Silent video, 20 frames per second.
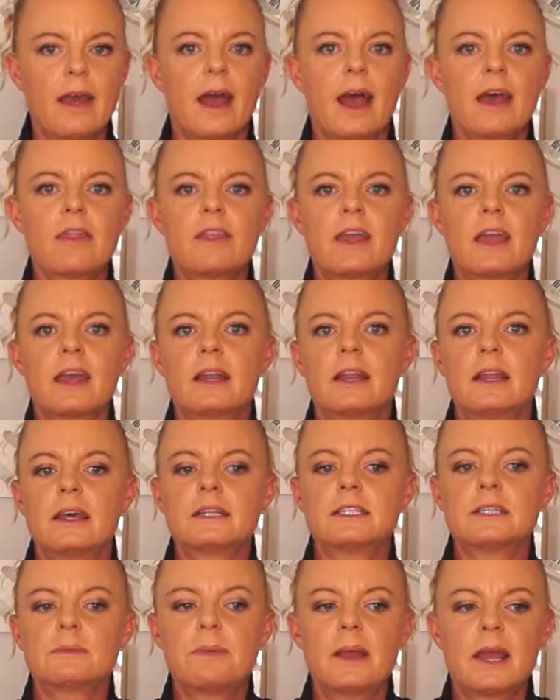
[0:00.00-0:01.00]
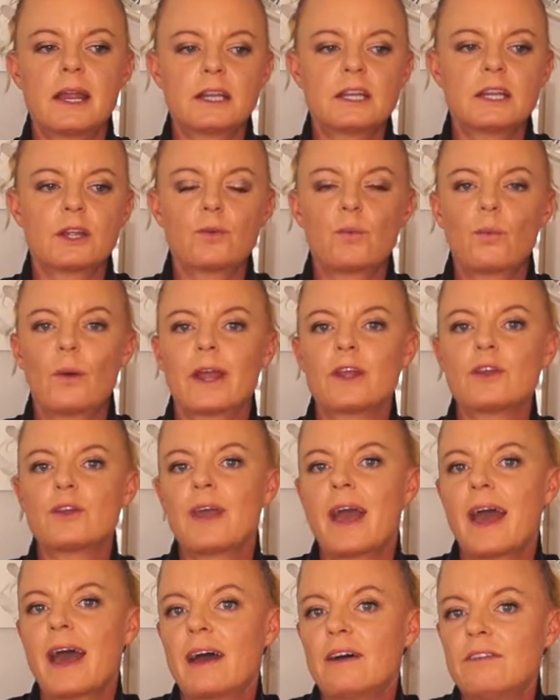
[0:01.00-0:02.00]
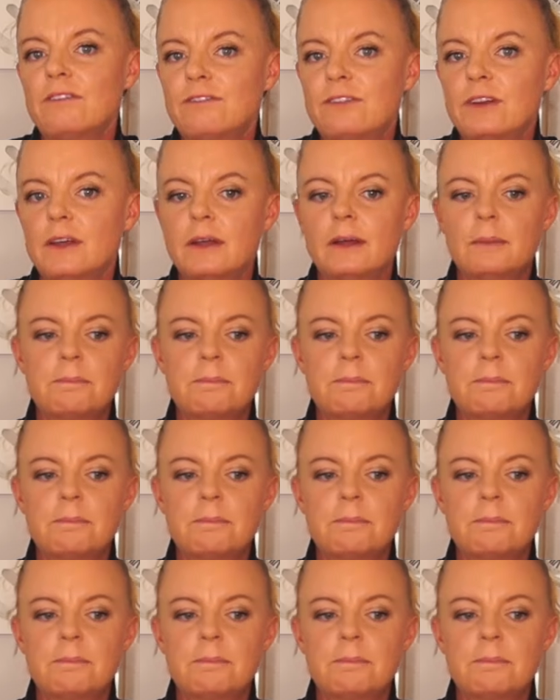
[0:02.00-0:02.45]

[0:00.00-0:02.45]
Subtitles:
and then depending where you have,